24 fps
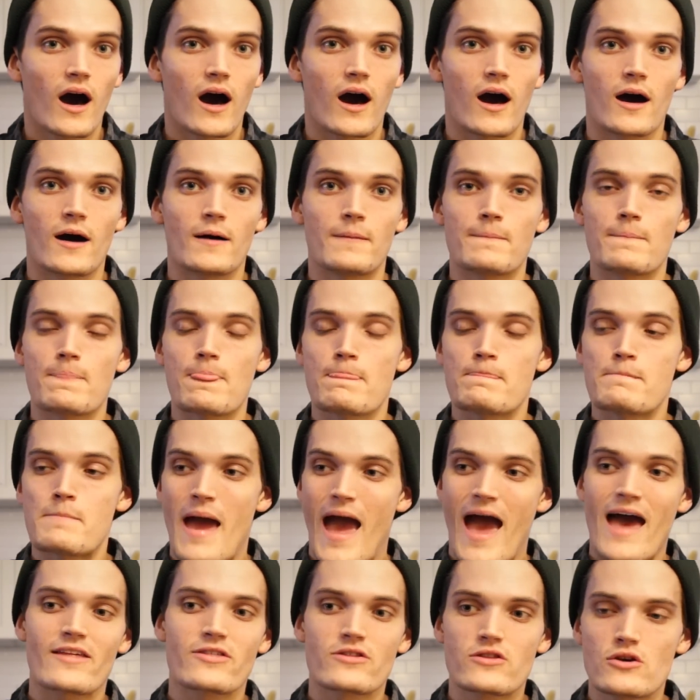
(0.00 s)

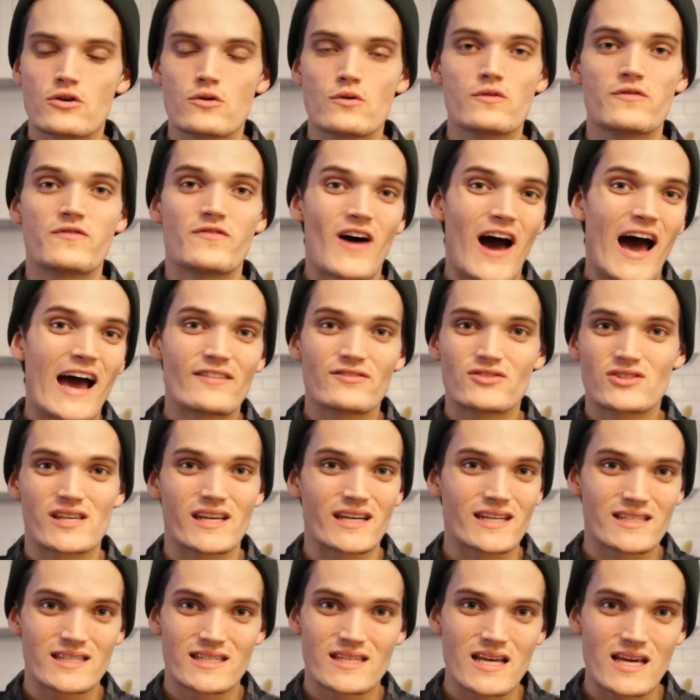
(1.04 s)
Matthew
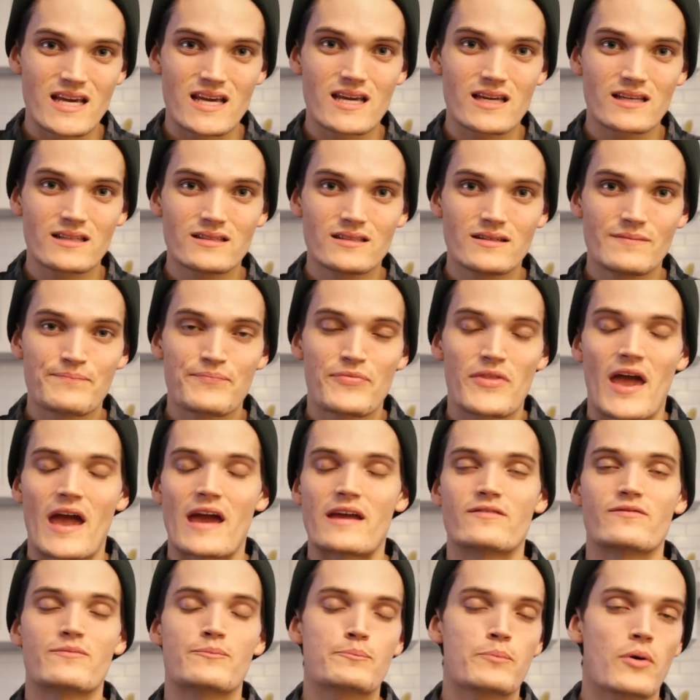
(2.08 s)
5:16,
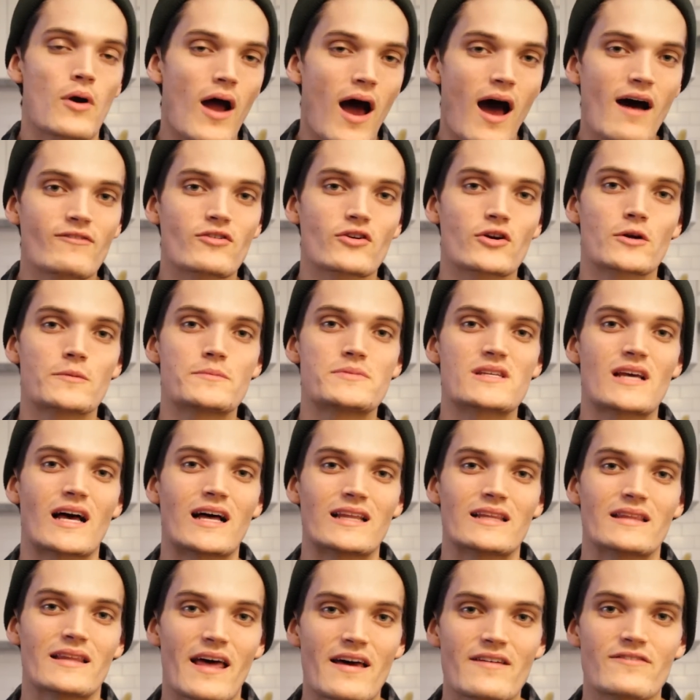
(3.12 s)
and Proverbs
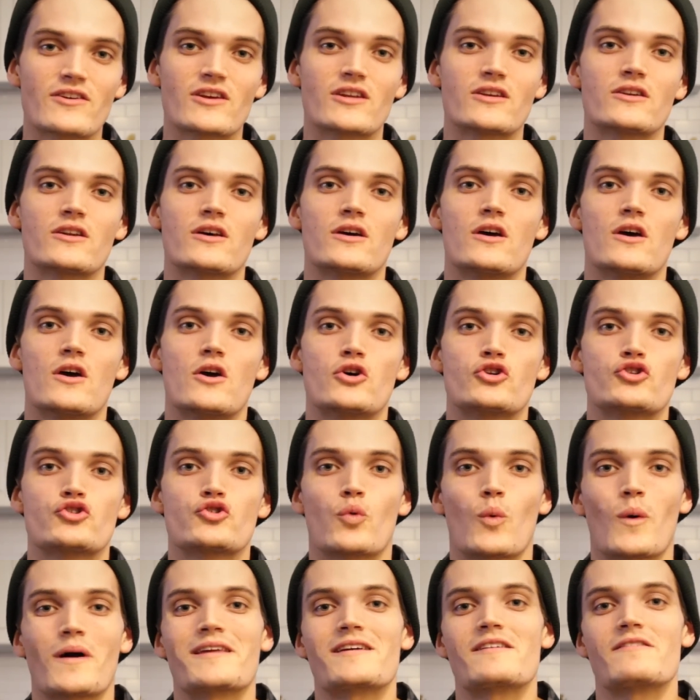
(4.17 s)

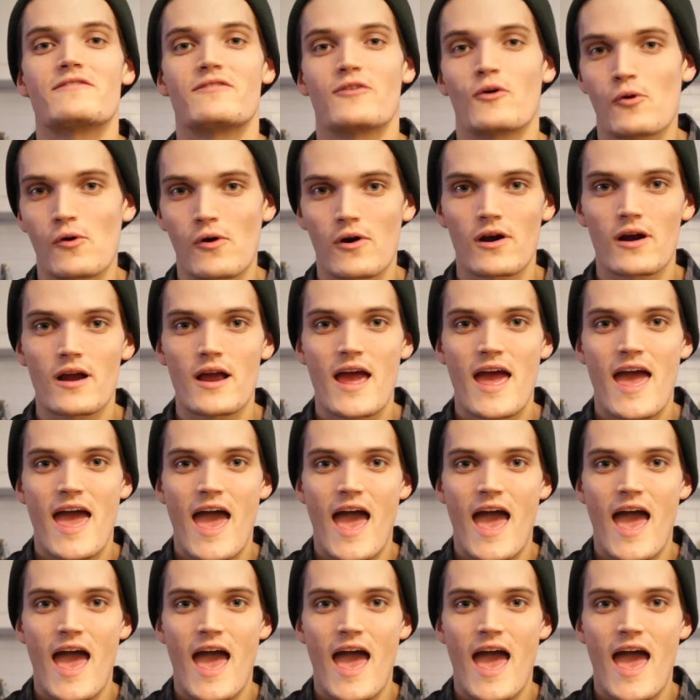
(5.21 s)
11:24.